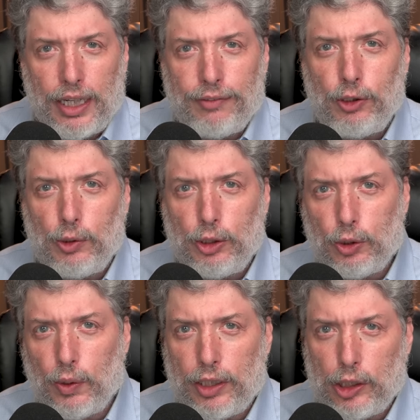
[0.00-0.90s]
If you
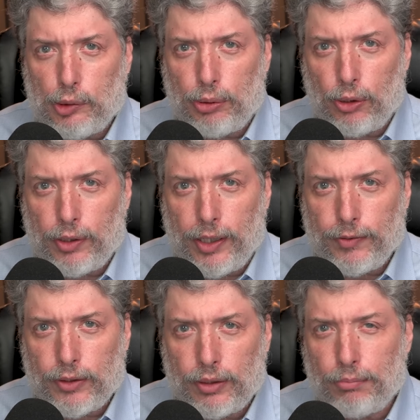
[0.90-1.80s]
enjoy these
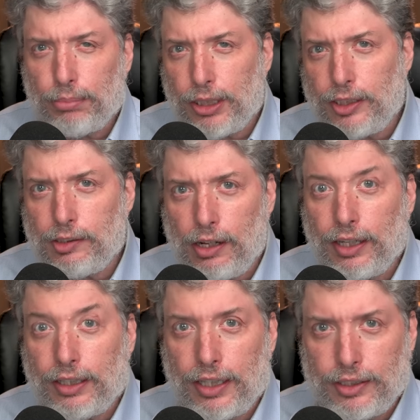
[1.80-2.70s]
programs, please
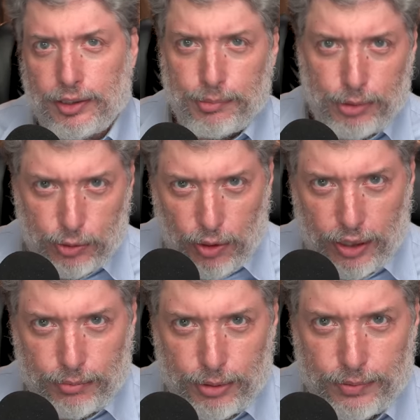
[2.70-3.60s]
like and
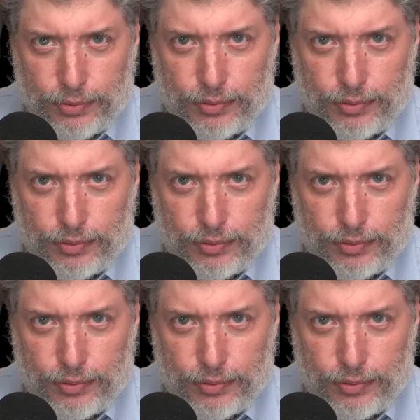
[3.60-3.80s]
subscribe.